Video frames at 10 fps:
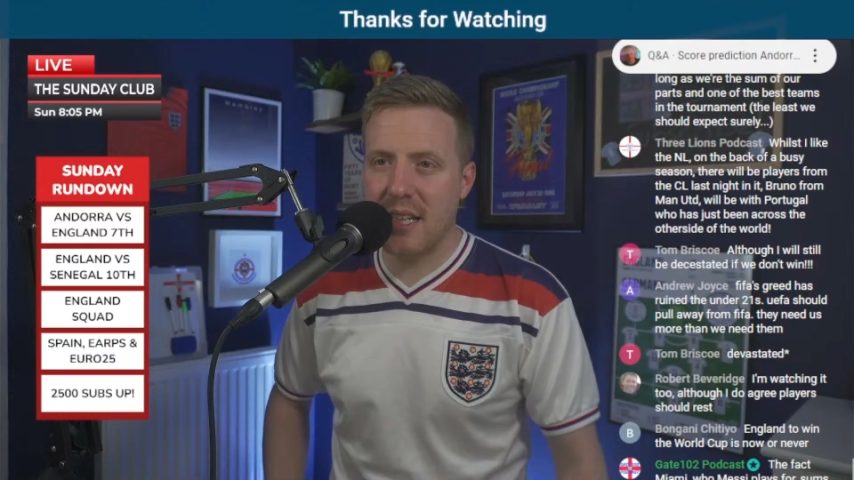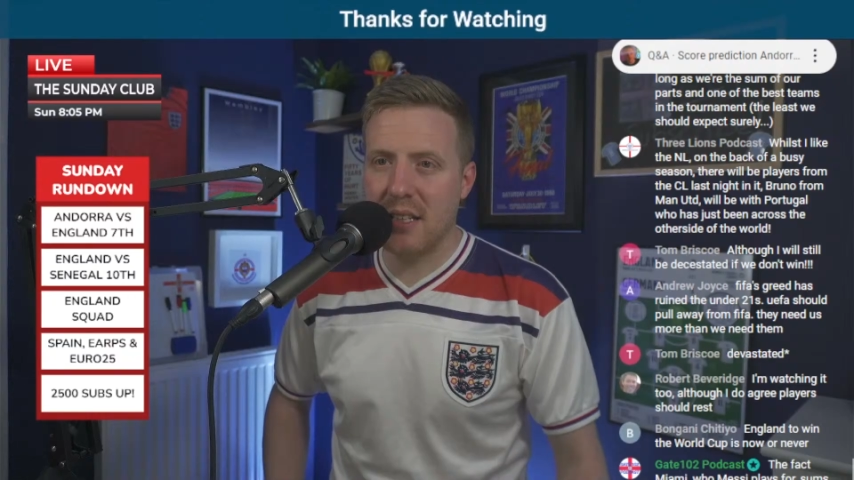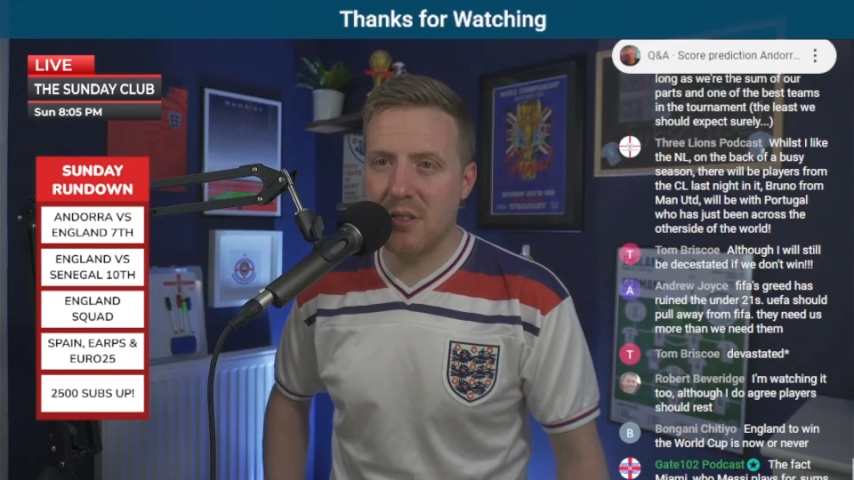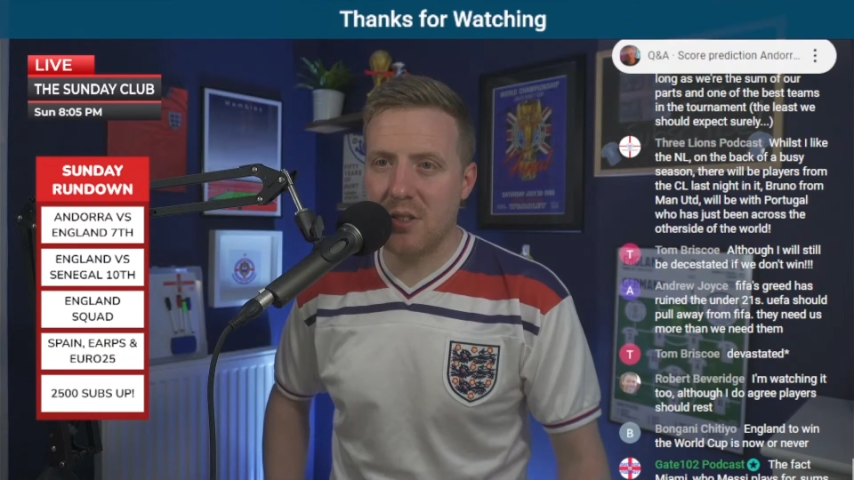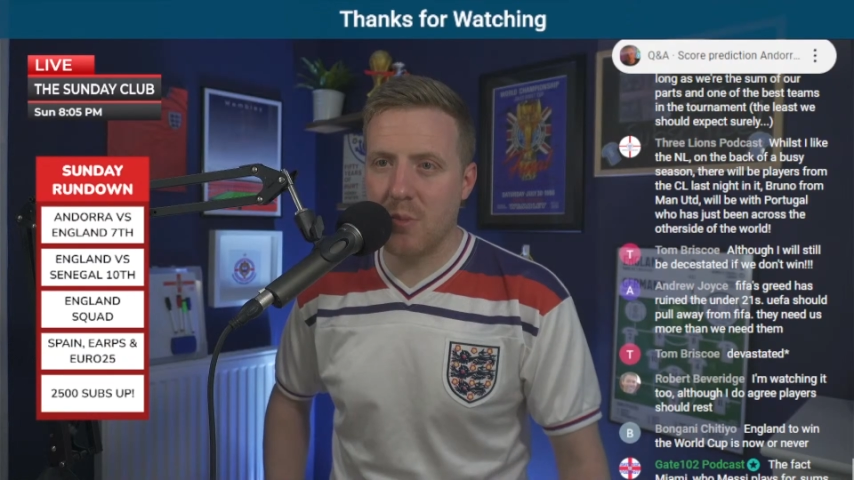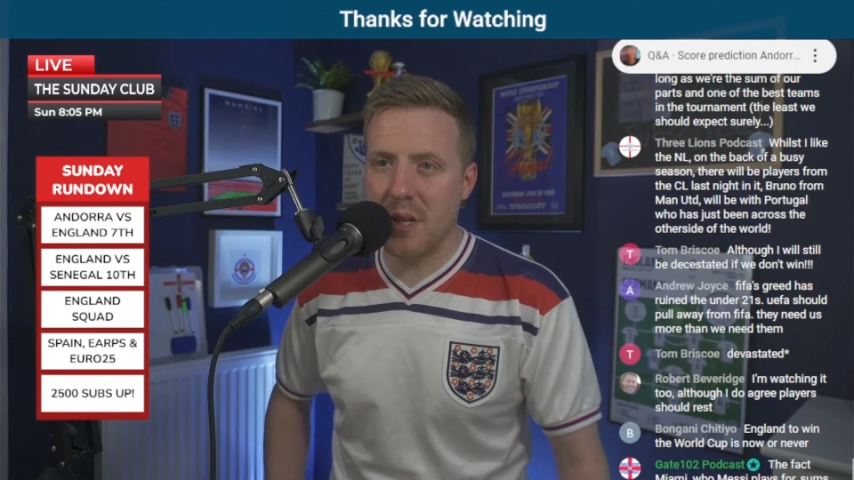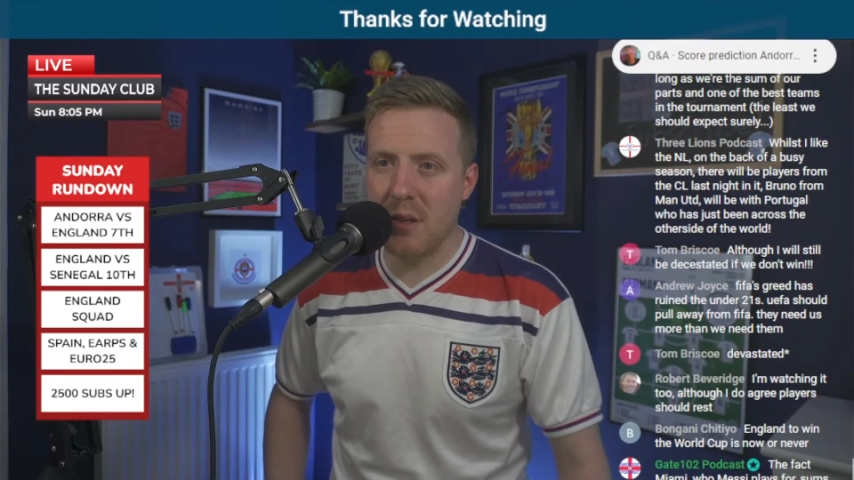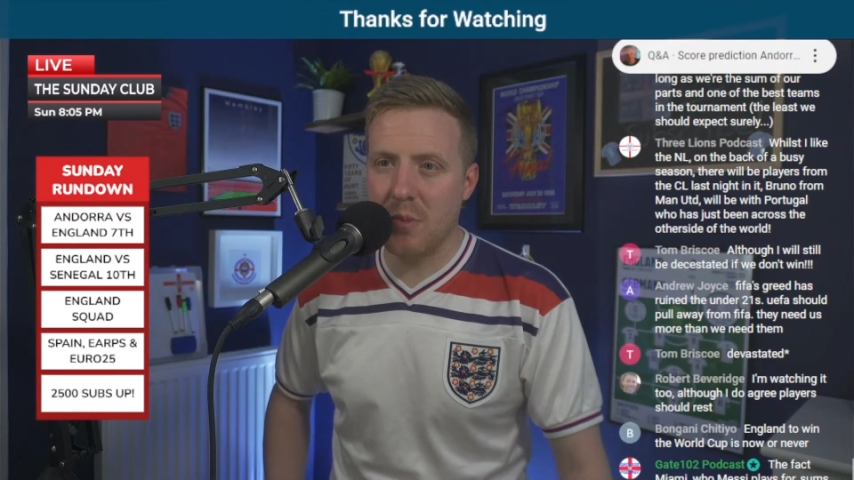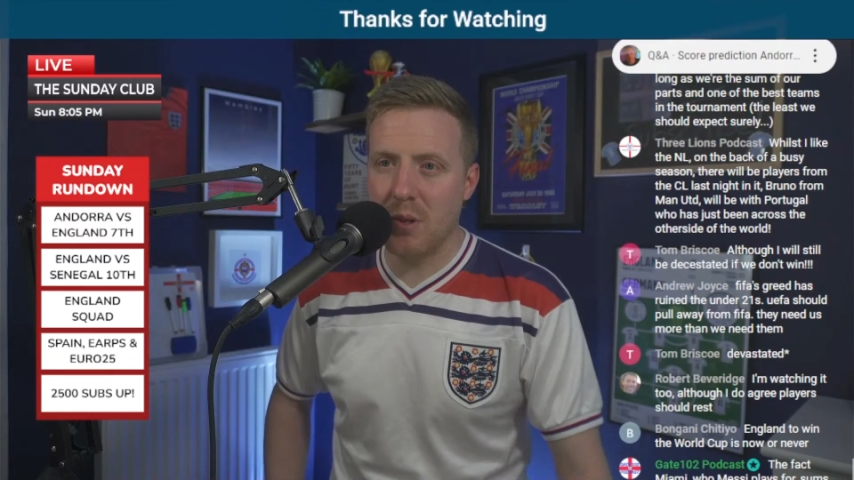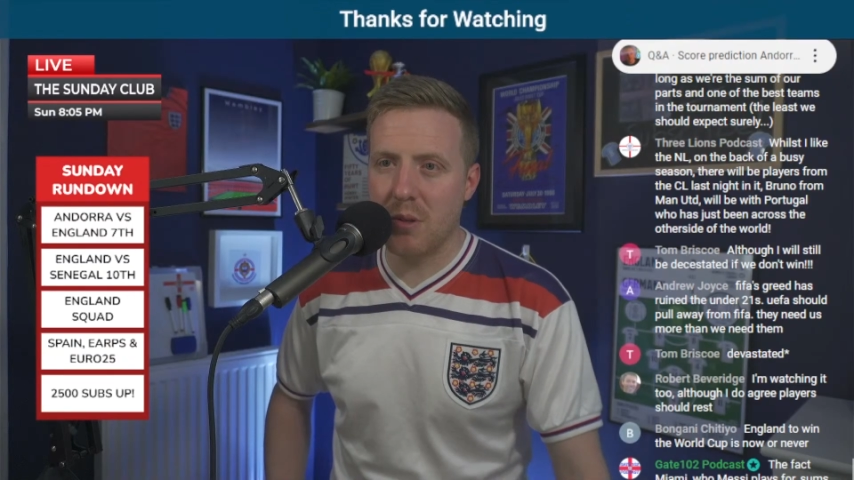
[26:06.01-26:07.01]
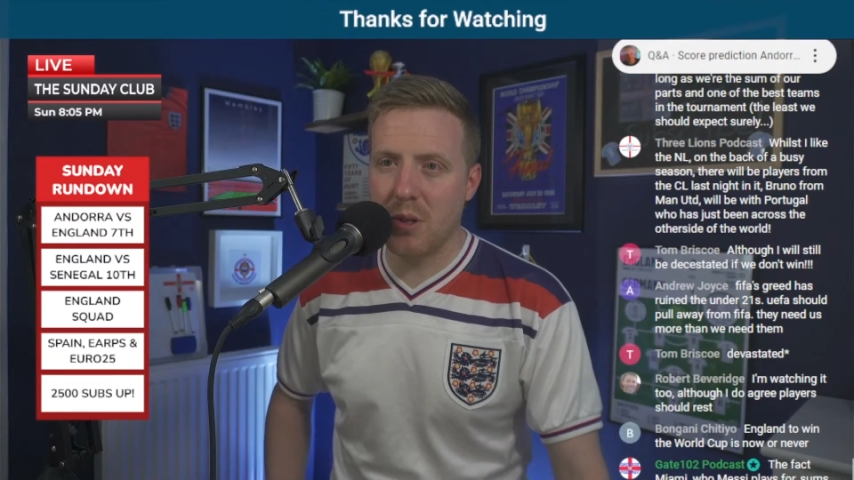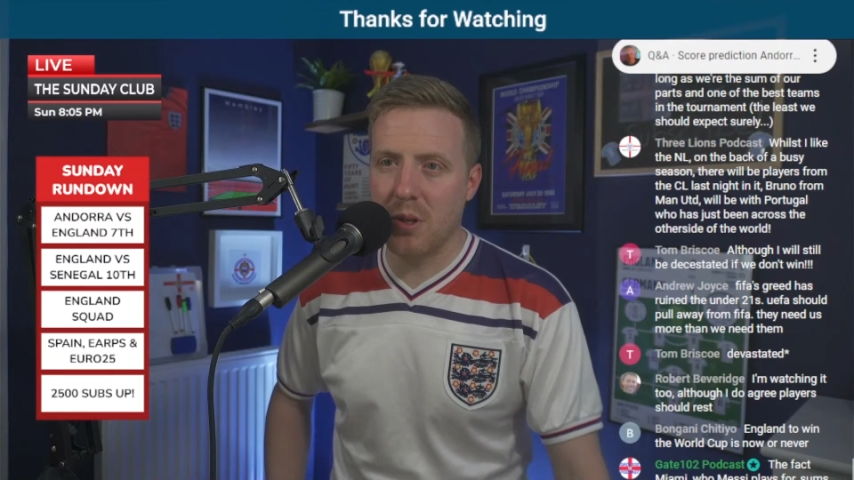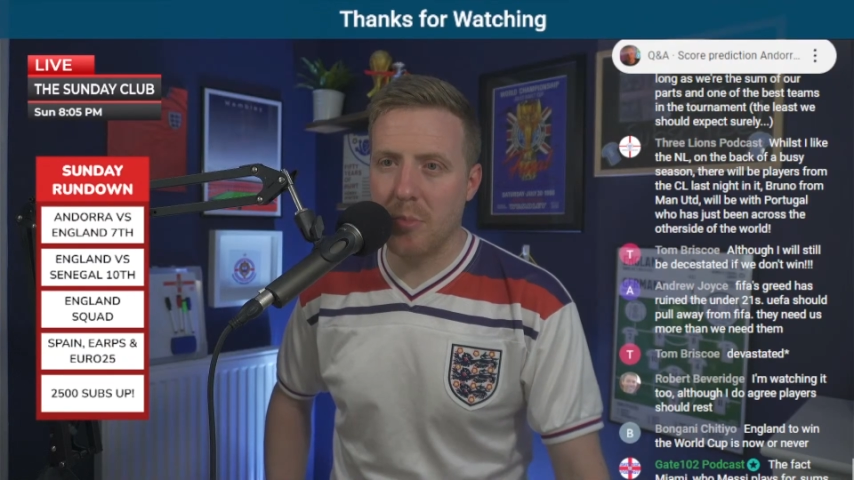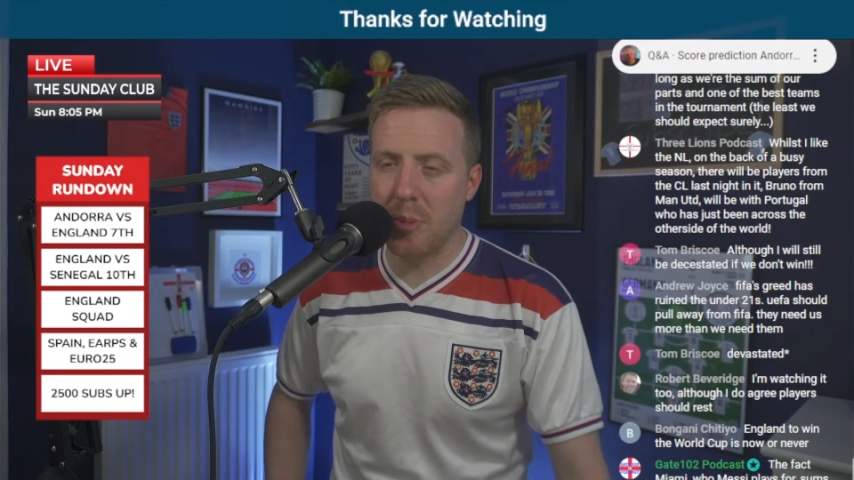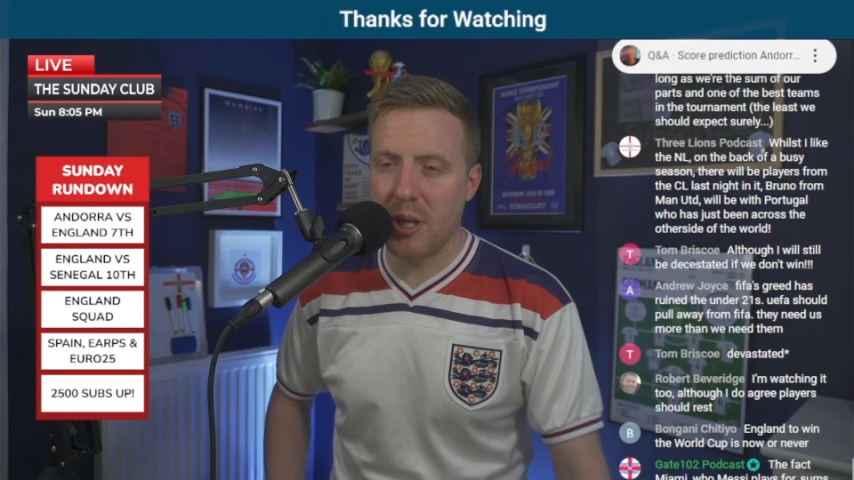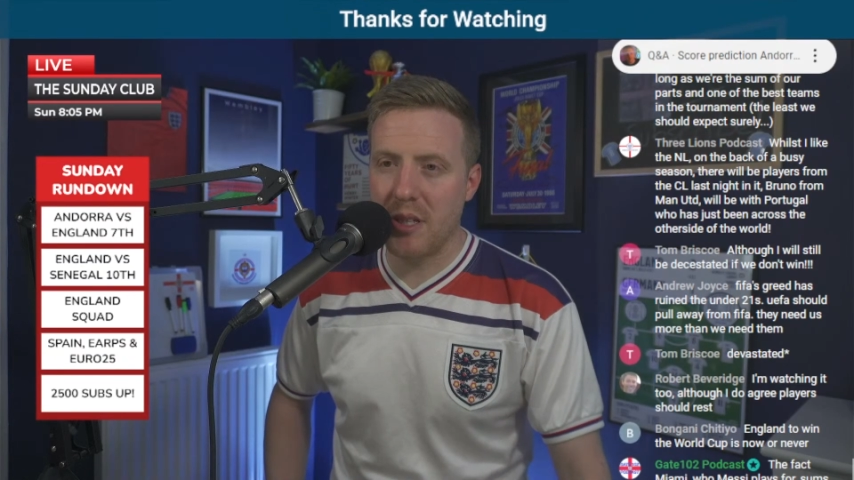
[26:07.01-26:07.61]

England to win the World Cup